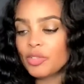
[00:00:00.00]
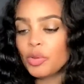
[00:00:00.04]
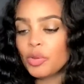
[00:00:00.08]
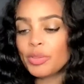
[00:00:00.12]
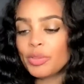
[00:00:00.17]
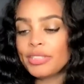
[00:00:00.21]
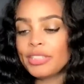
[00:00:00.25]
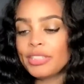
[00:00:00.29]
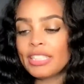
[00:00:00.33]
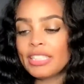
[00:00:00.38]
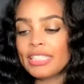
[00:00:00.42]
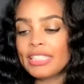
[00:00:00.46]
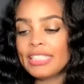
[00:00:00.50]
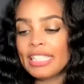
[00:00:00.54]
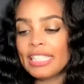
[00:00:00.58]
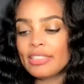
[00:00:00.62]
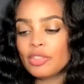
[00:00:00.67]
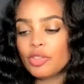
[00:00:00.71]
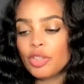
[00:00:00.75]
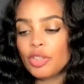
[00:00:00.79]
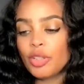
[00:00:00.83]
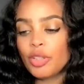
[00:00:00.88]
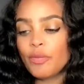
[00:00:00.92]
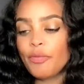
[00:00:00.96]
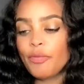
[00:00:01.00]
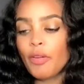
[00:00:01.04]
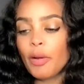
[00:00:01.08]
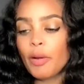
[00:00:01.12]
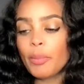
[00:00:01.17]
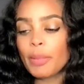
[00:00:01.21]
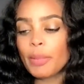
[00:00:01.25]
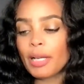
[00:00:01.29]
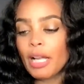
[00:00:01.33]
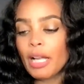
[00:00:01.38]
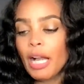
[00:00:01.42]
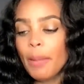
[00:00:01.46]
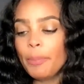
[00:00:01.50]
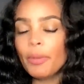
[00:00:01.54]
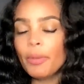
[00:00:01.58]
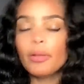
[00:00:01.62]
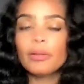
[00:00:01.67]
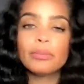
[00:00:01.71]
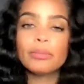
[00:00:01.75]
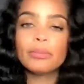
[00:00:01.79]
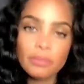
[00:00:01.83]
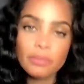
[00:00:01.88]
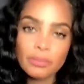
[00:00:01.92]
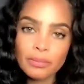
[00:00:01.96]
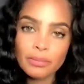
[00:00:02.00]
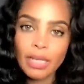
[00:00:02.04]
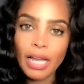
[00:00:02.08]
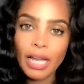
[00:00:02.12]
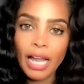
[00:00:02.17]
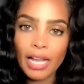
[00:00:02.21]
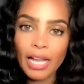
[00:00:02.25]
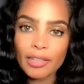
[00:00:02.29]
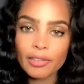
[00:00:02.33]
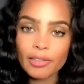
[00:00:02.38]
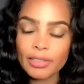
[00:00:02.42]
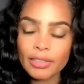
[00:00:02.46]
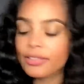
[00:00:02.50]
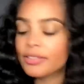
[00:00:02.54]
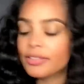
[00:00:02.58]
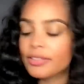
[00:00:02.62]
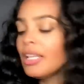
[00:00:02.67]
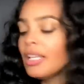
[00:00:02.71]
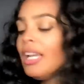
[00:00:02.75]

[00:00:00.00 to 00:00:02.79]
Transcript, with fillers: sources connected to the pharma couple, hi Kris,